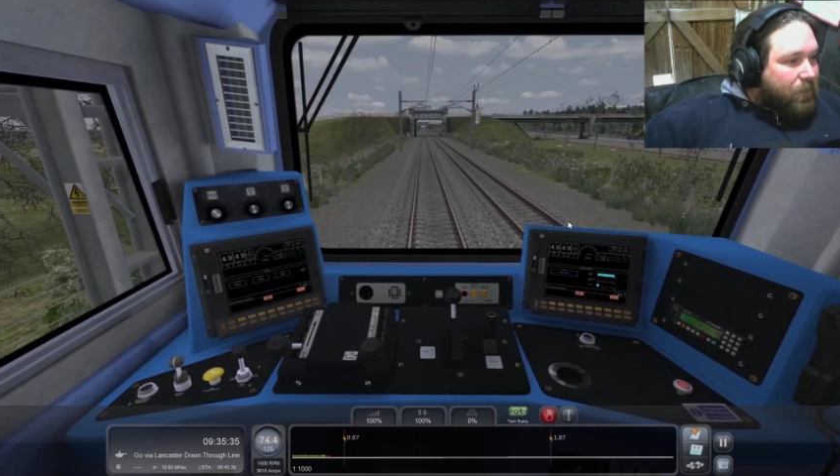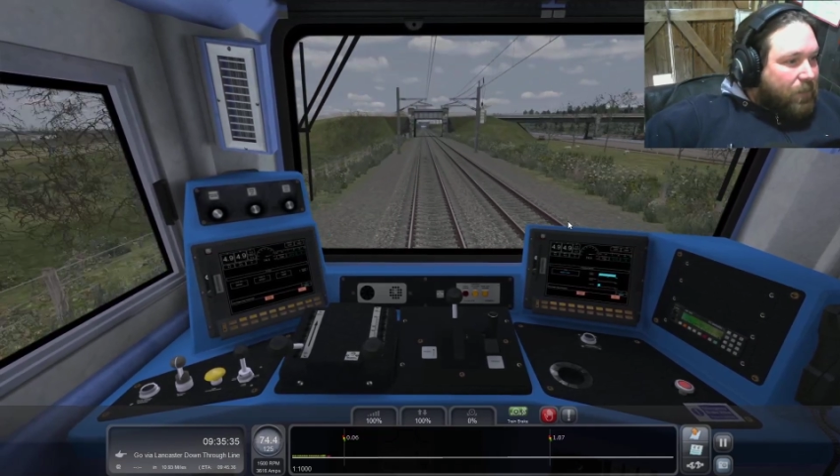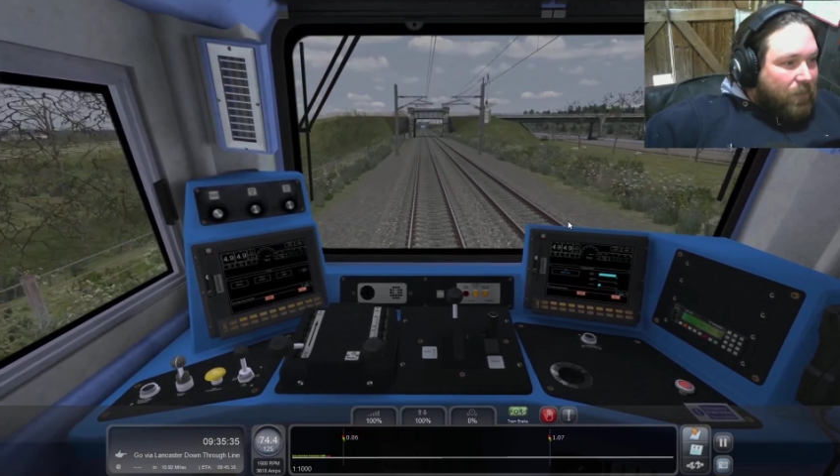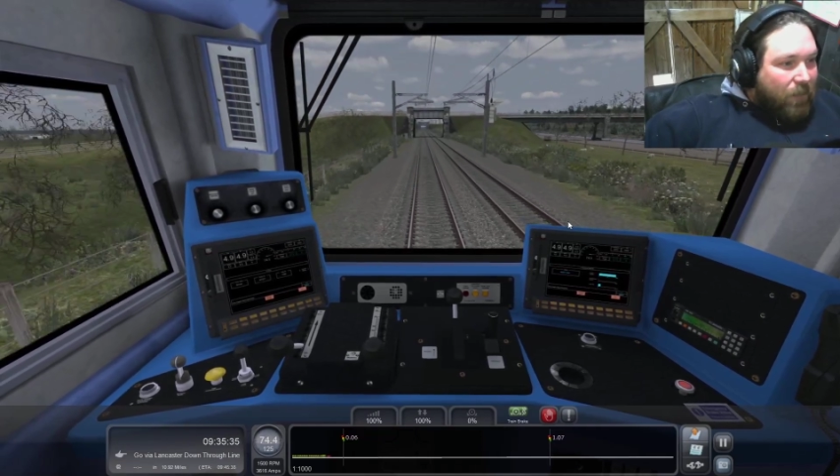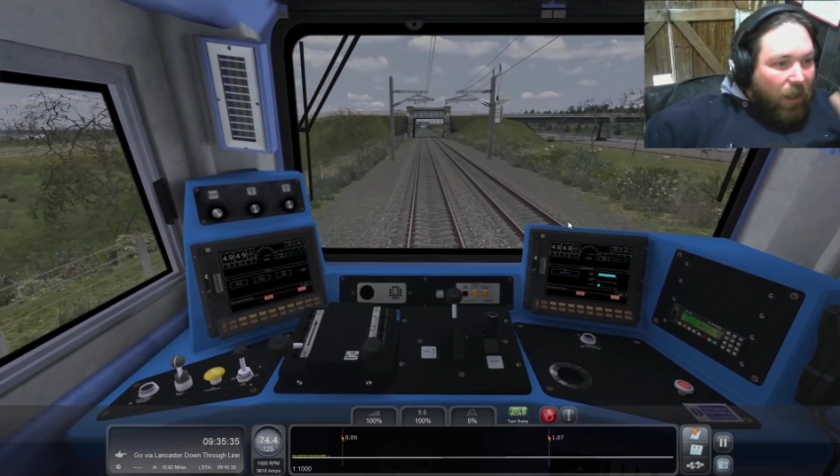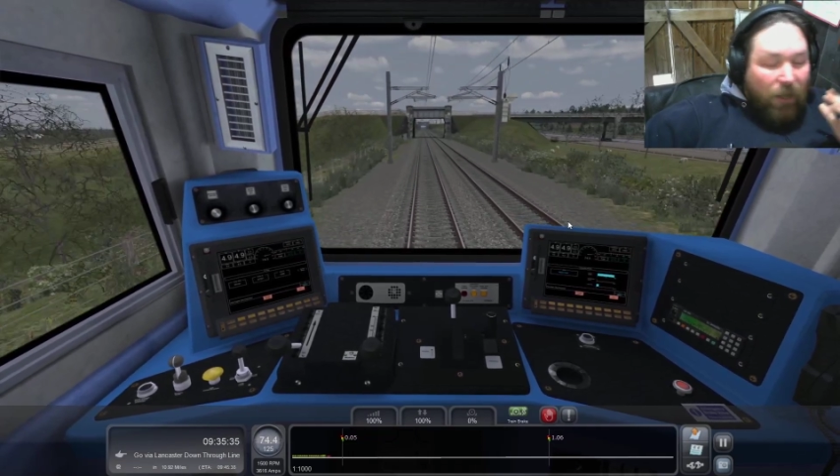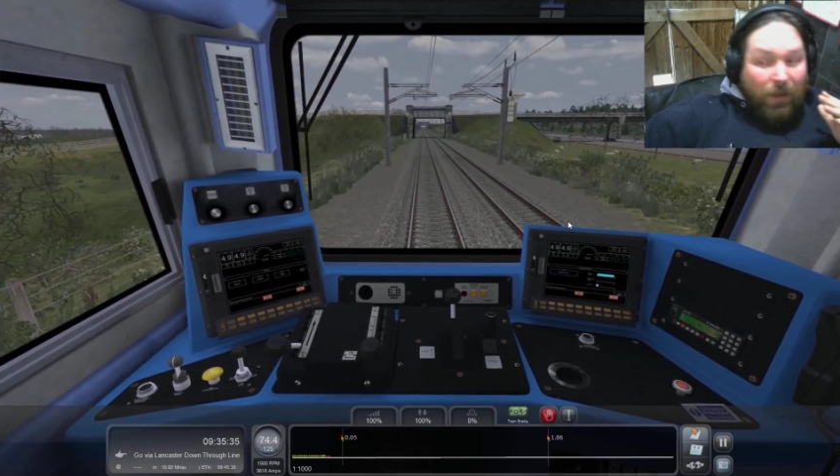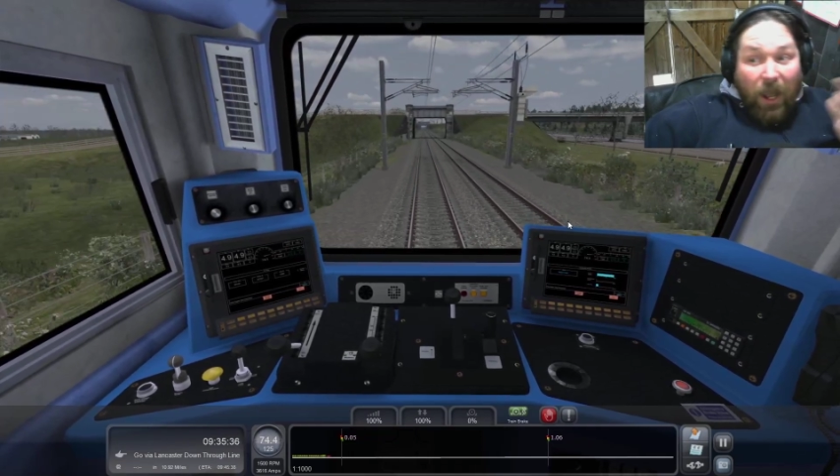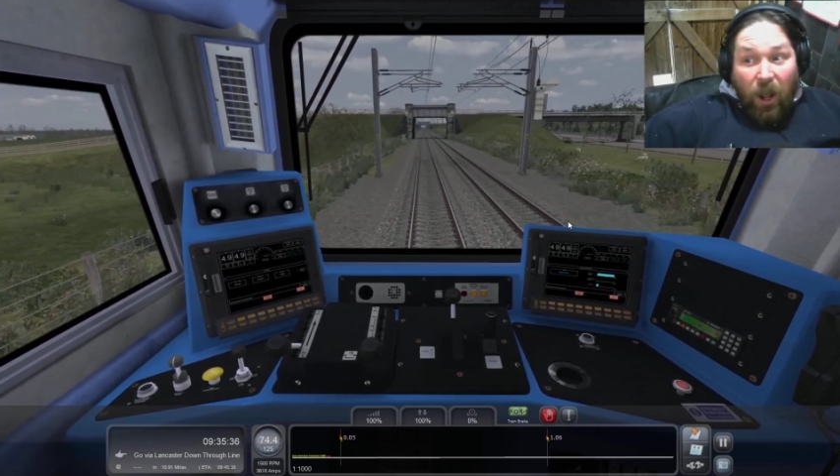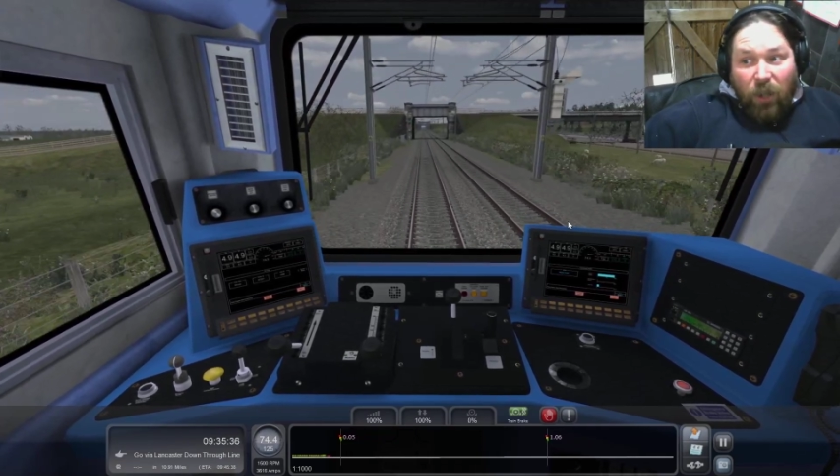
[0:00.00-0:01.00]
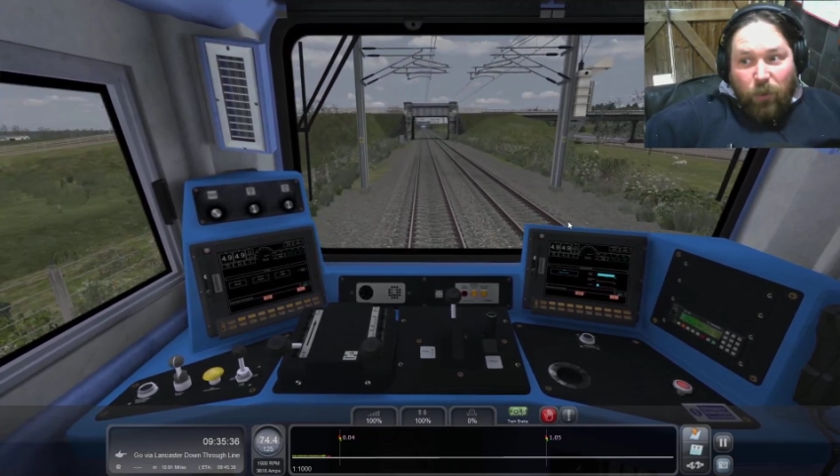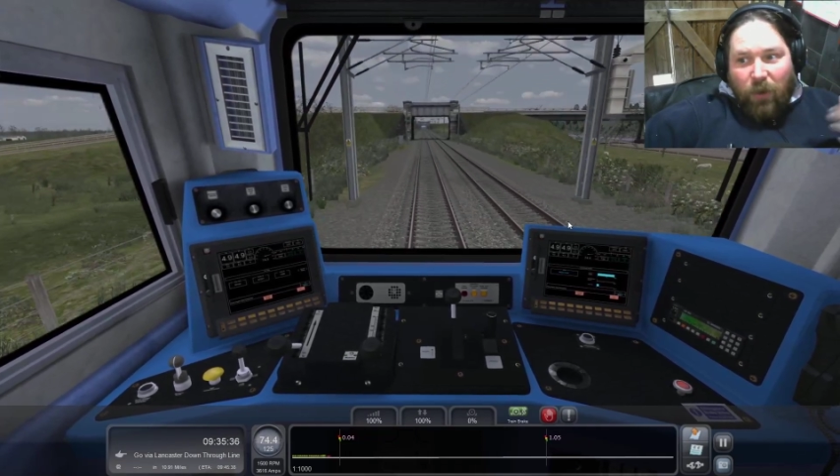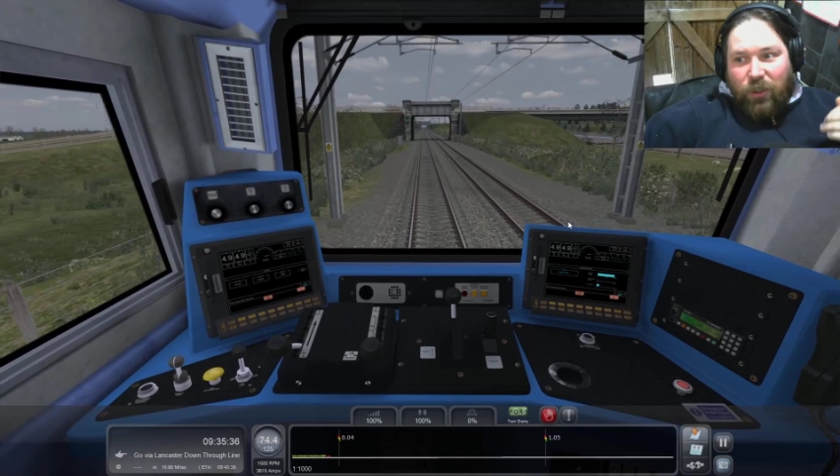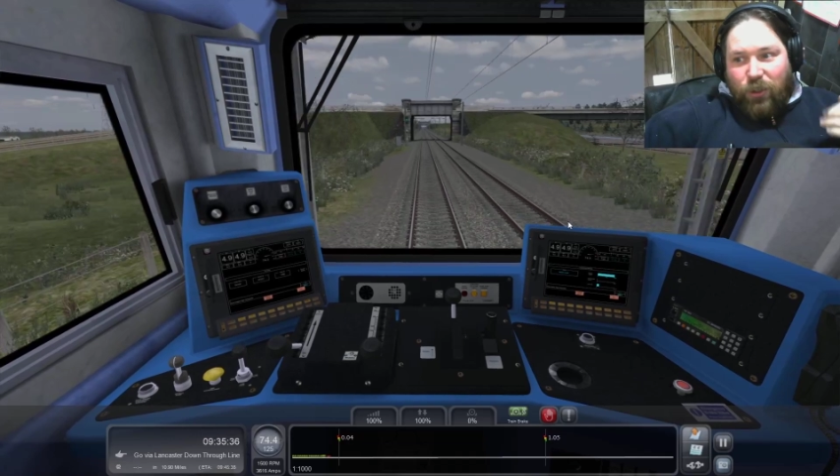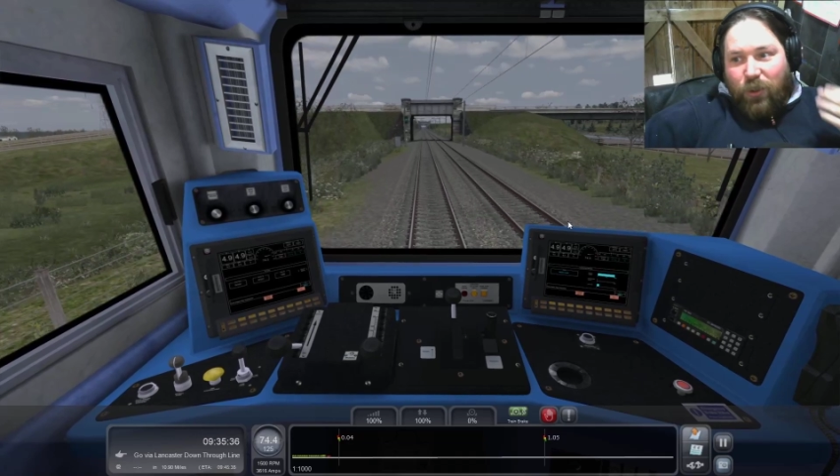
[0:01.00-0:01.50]
It could be a hardware
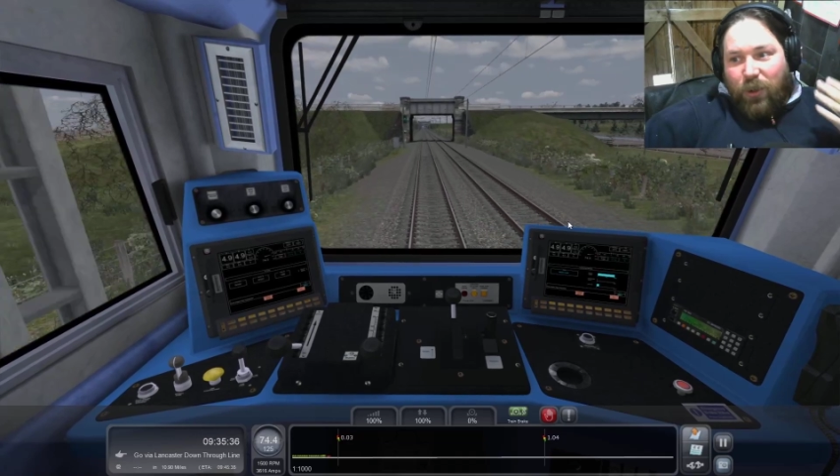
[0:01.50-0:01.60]
issue. It could